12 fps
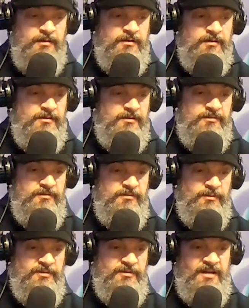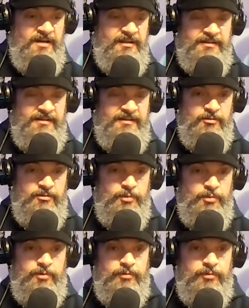because it was kind of like the
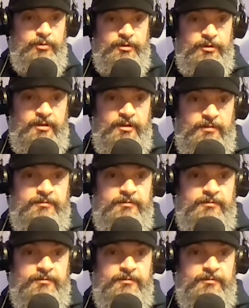unspoken rule, you know.